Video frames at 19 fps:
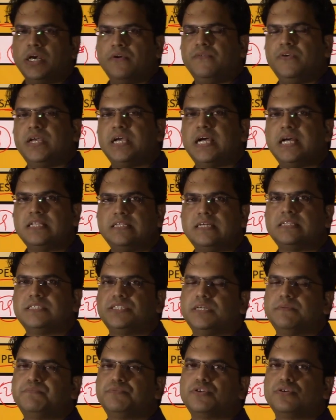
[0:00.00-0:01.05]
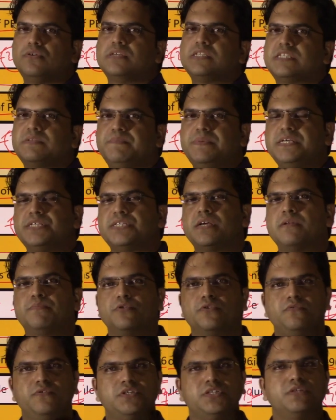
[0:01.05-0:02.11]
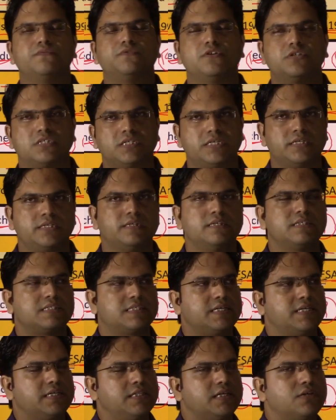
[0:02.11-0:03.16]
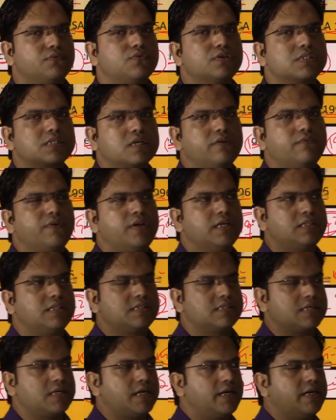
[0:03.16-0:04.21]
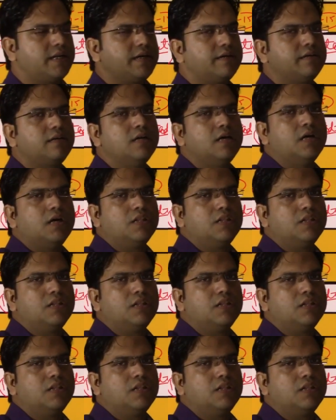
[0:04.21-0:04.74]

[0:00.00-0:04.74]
we had that chapter on special provision for certain state that was covering this article